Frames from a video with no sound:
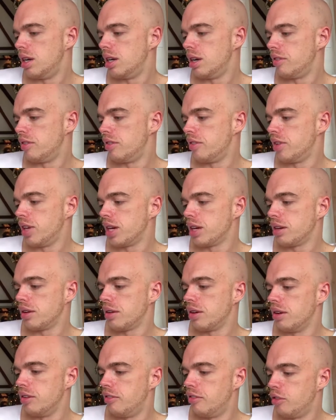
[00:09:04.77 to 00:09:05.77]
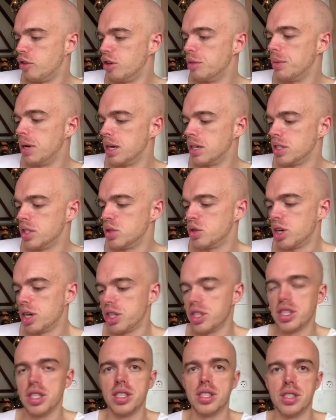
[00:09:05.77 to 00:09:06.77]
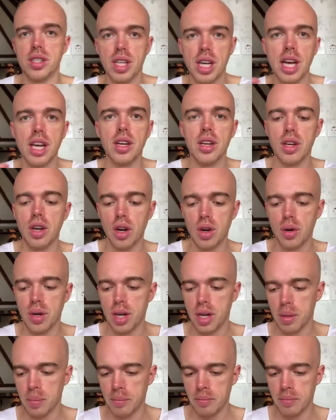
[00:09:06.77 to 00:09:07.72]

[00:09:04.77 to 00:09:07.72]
of like a format and structure to get you going.